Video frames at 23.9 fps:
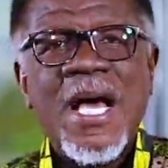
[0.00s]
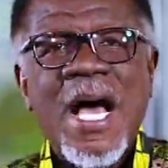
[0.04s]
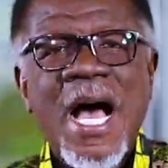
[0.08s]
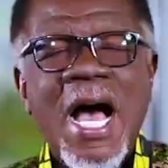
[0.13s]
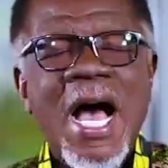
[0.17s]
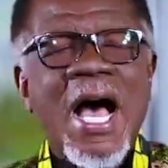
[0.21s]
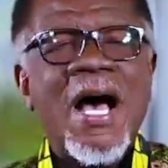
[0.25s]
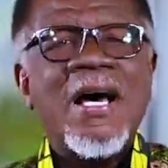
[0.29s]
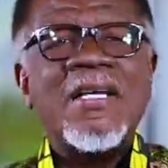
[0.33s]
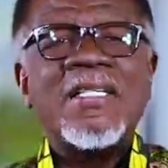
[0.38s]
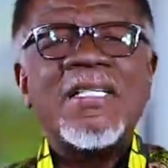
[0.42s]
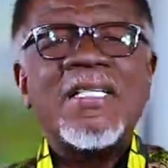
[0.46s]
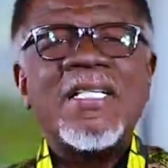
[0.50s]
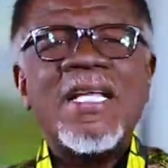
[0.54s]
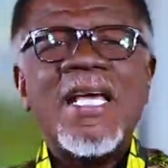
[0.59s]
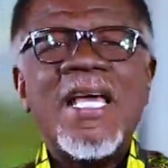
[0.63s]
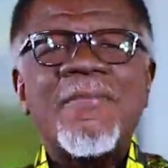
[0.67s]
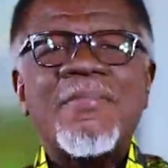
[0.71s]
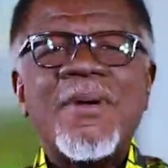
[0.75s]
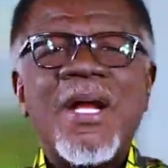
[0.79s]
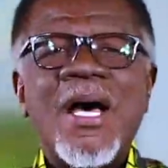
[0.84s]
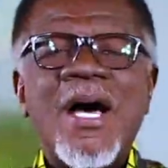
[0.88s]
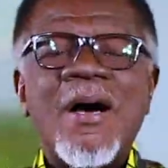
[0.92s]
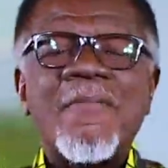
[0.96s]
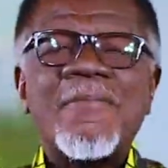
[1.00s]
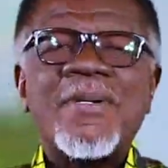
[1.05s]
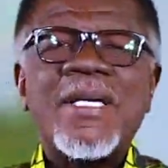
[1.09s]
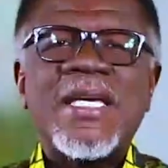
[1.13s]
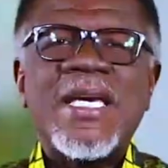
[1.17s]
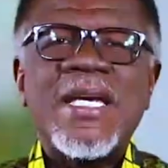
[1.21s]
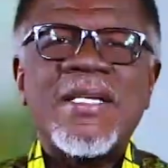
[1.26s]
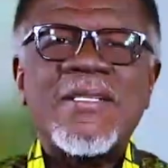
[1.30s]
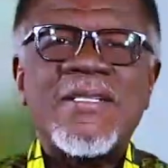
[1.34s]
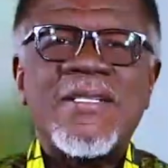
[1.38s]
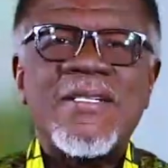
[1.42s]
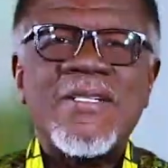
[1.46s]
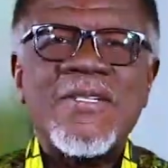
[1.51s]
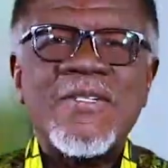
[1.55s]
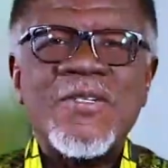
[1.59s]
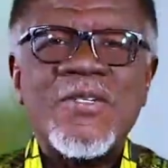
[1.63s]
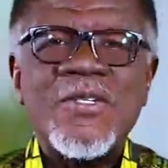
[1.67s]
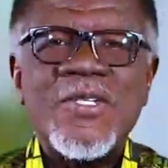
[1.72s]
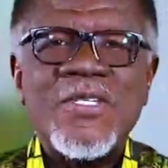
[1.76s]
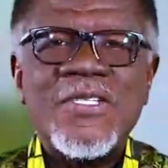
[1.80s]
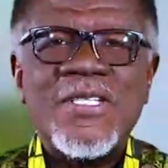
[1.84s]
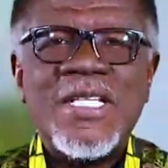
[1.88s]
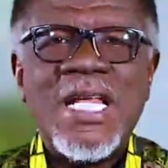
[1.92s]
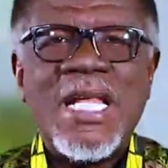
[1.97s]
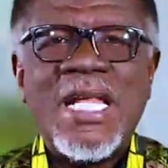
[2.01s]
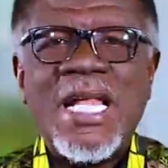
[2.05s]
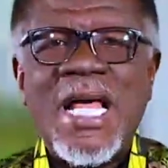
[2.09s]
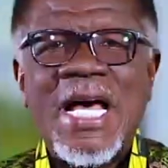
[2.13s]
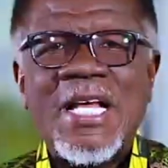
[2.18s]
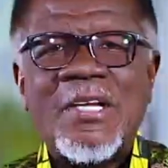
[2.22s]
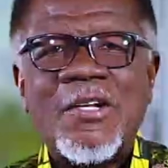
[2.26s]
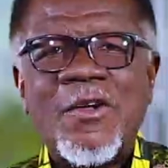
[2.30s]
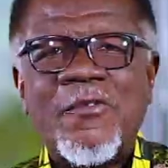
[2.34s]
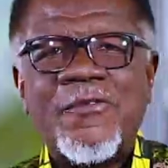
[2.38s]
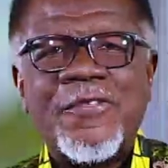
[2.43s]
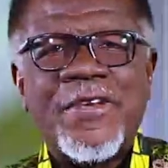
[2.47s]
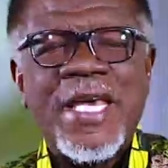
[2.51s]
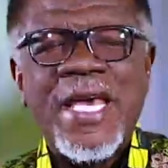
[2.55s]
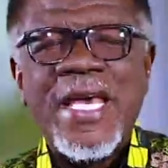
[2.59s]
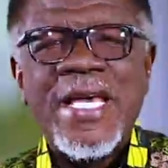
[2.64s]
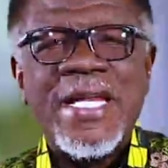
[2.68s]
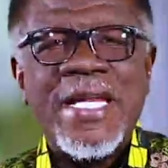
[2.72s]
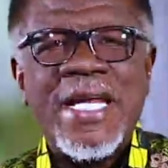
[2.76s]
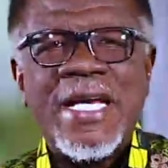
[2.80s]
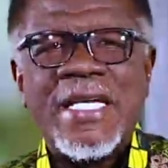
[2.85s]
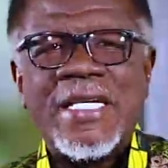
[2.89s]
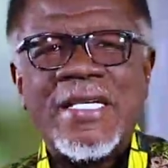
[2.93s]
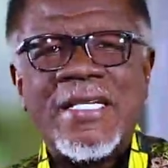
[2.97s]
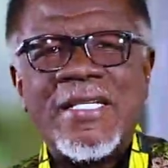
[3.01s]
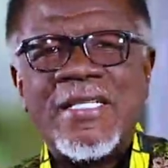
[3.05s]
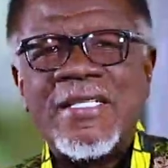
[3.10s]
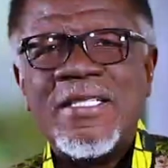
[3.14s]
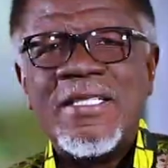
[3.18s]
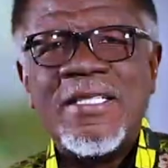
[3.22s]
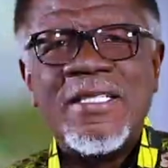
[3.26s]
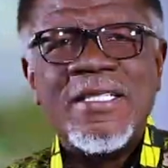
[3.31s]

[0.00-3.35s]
How did Abraham get to the land of Canaan?